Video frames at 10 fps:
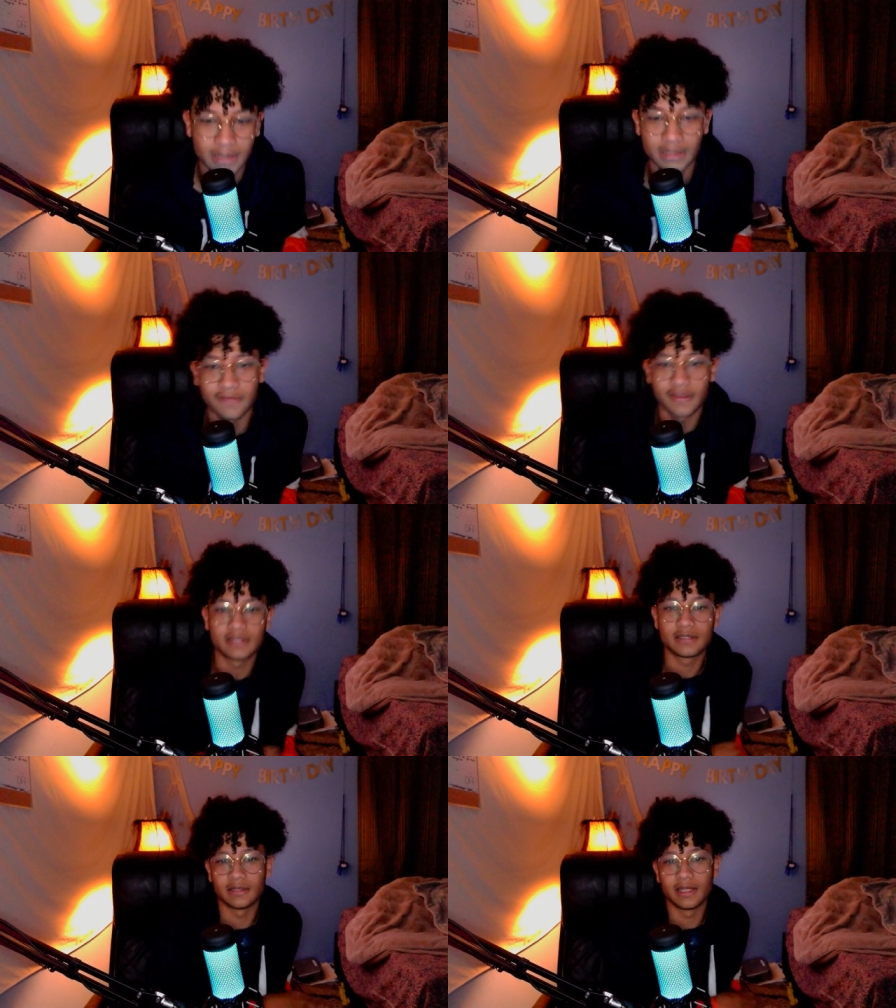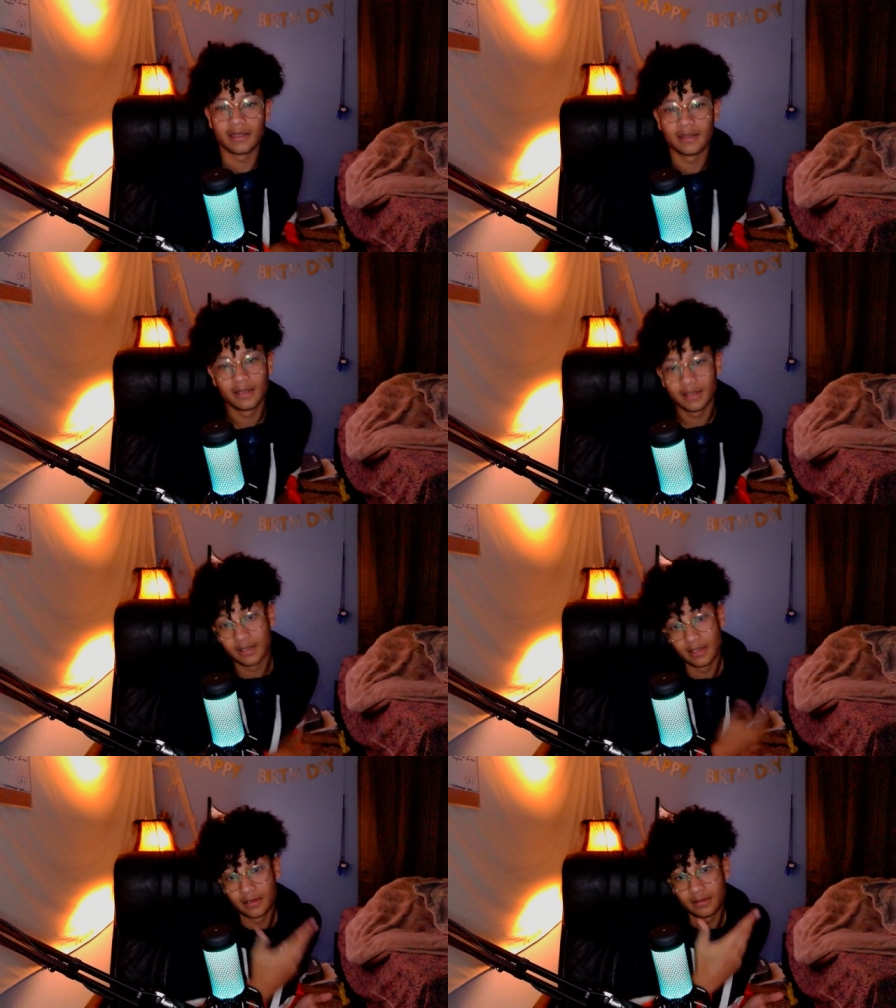face. So like,
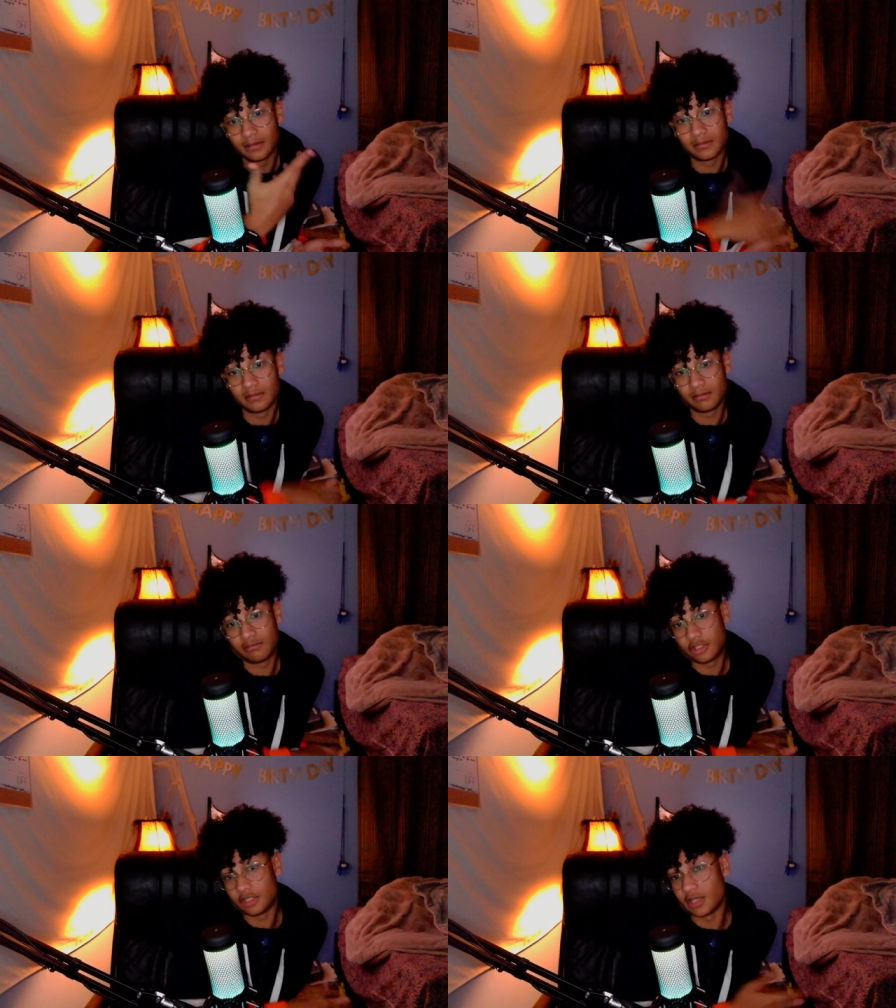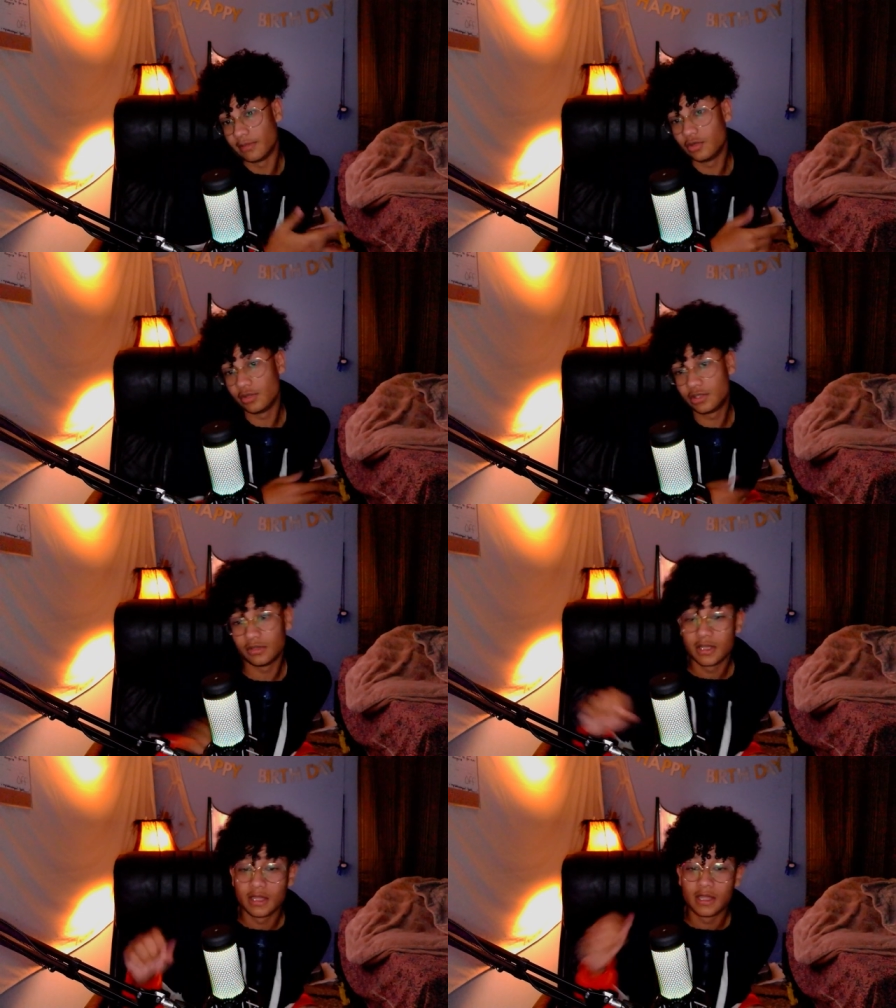shit, I'm gonna do it too.
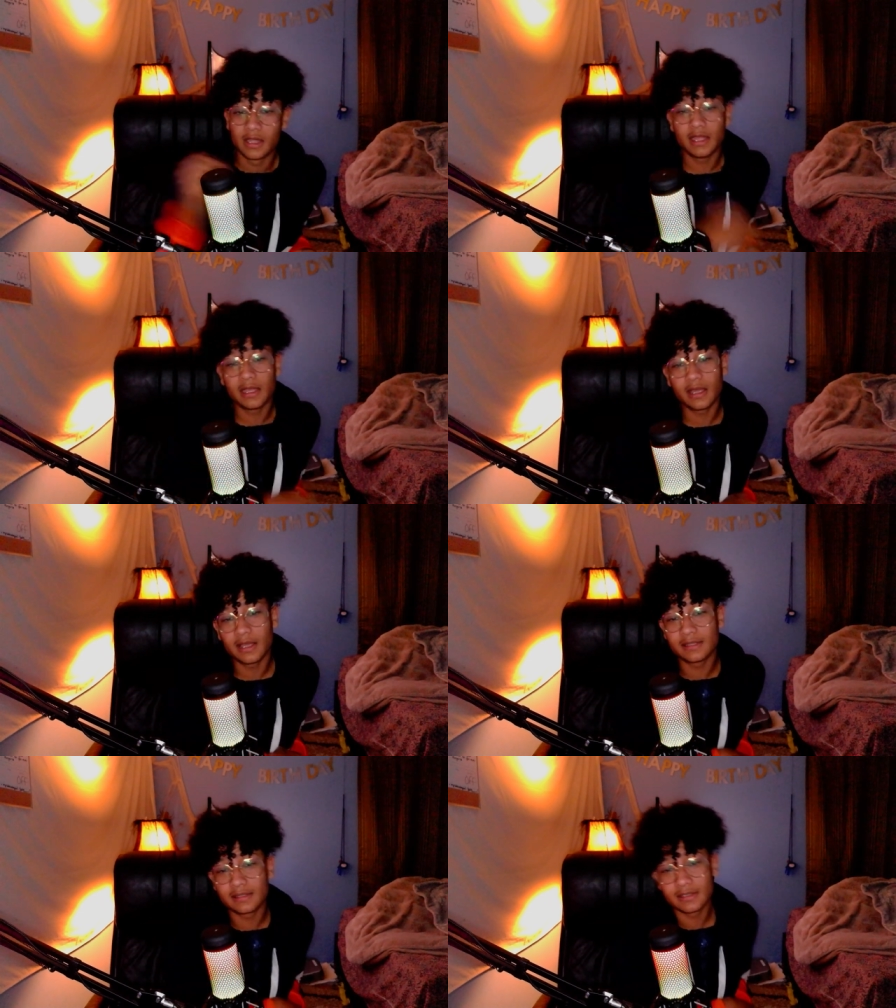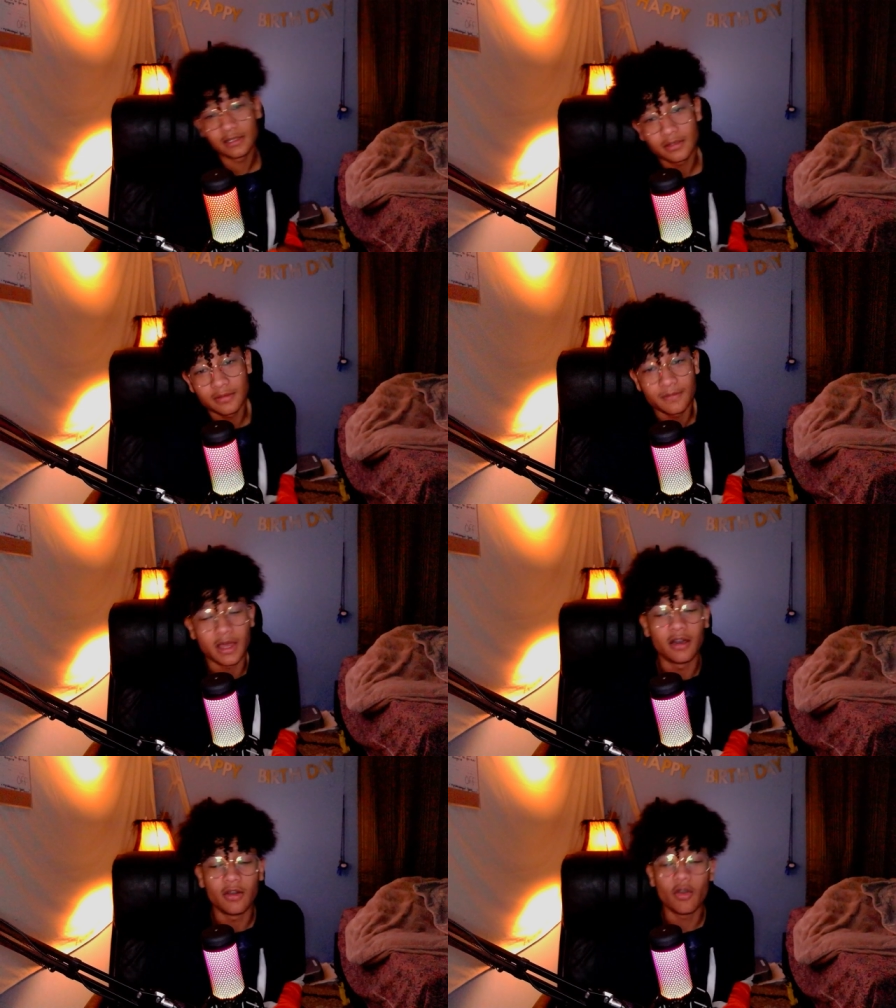Hey guys, you know,
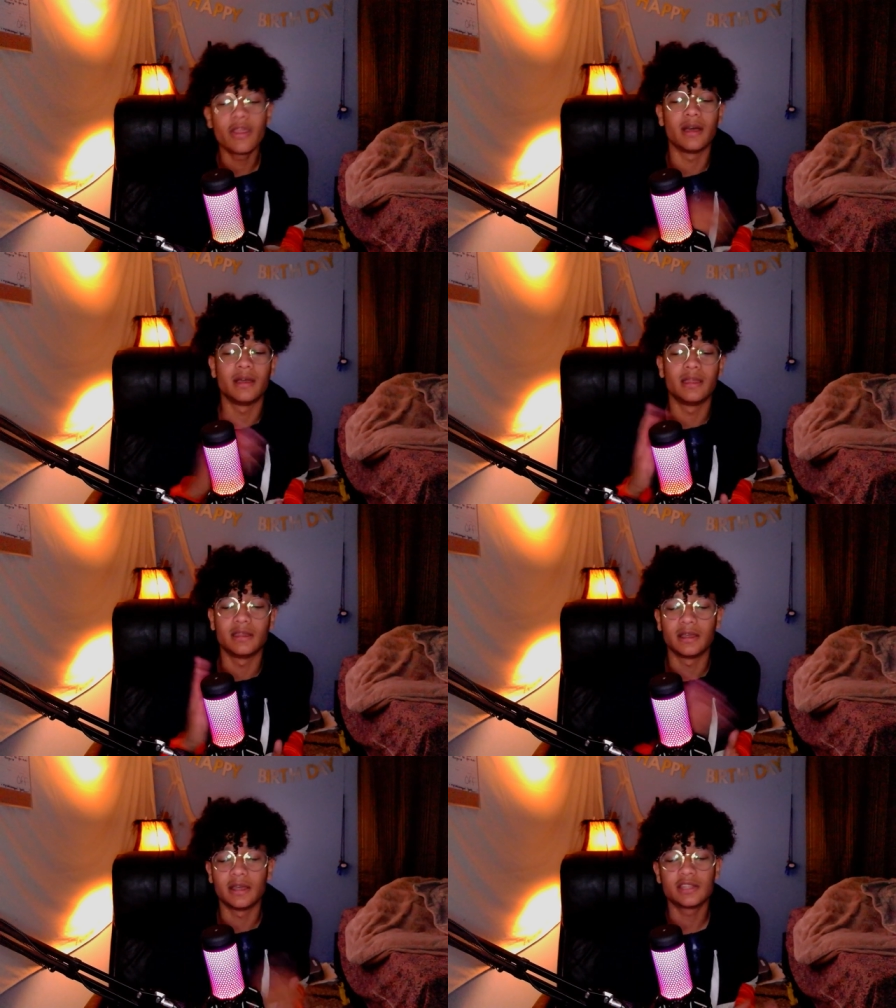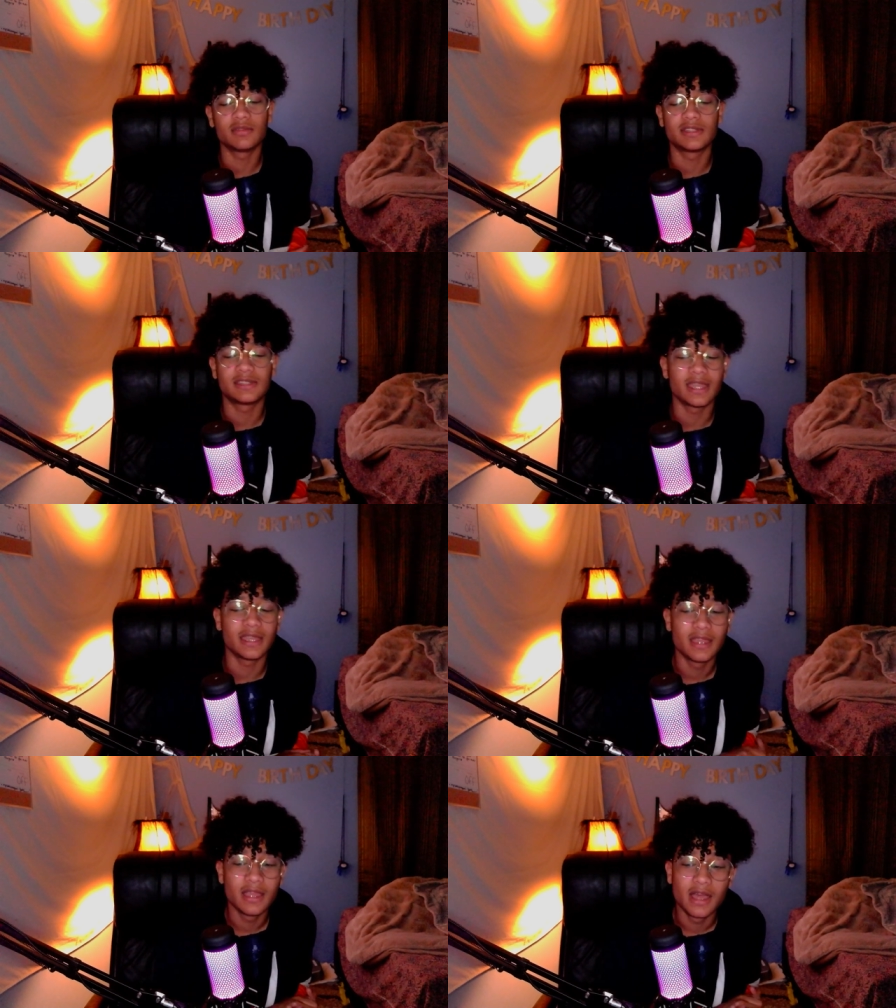oh yeah, and I just want to
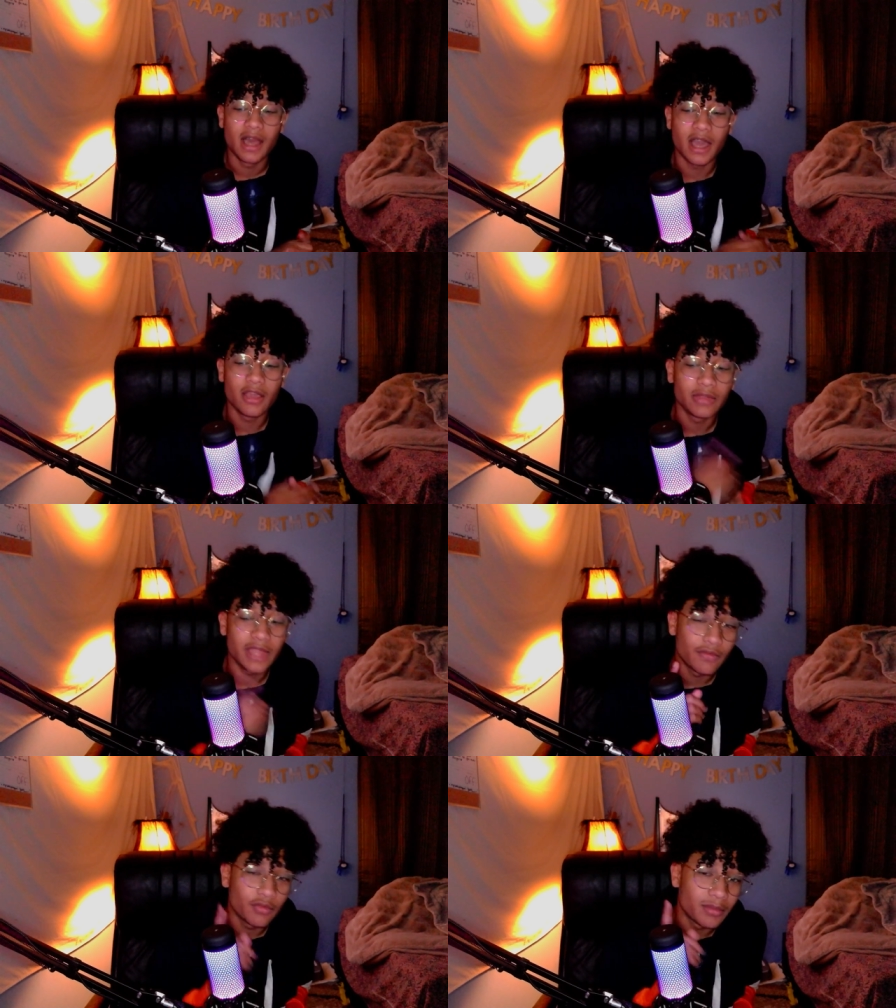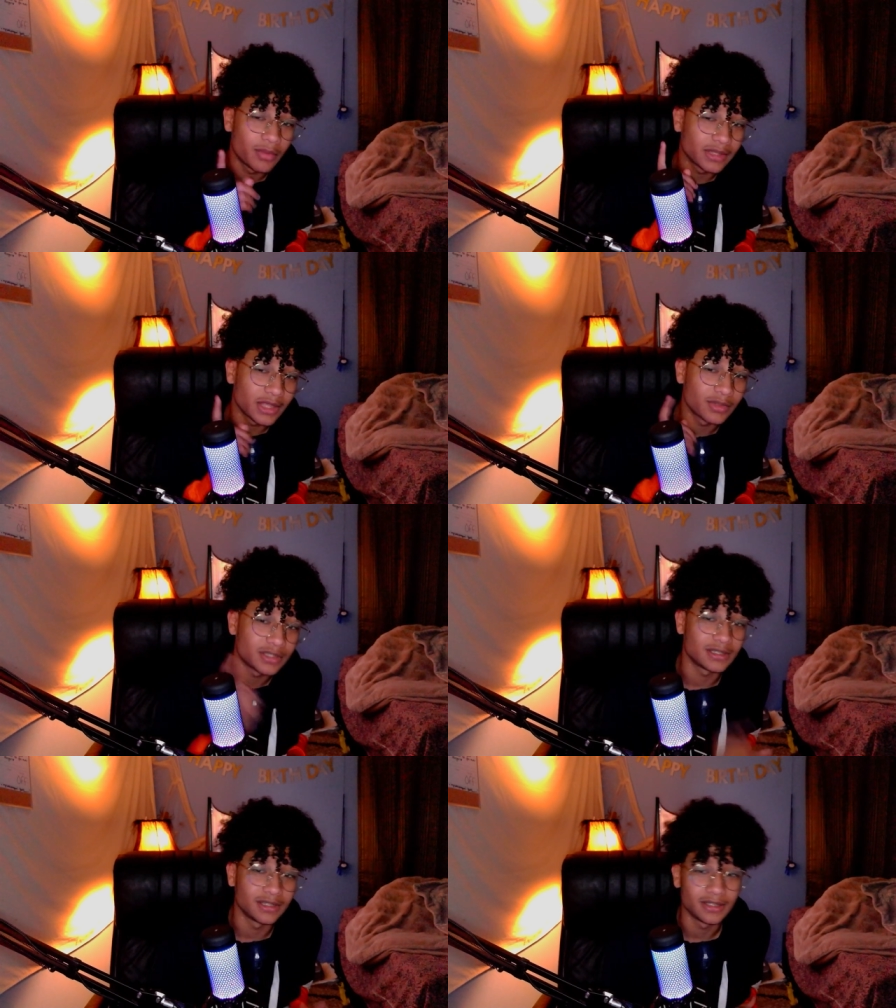say, I only have one birthday
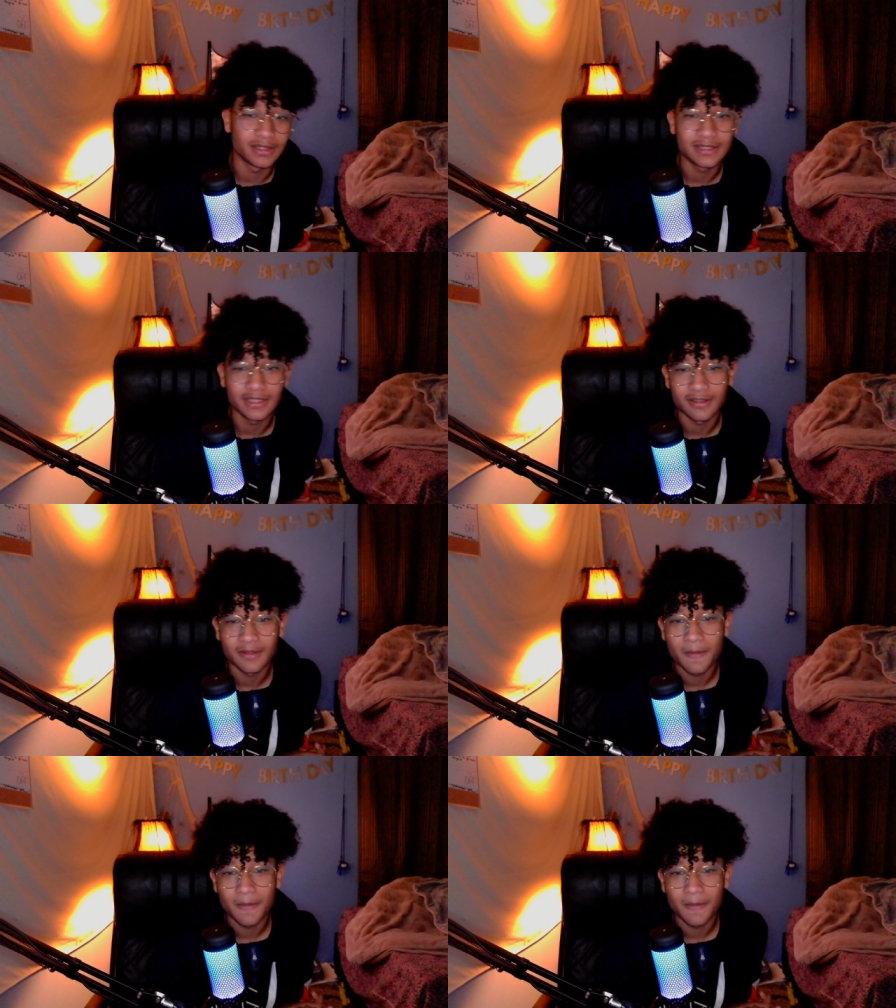wish this year,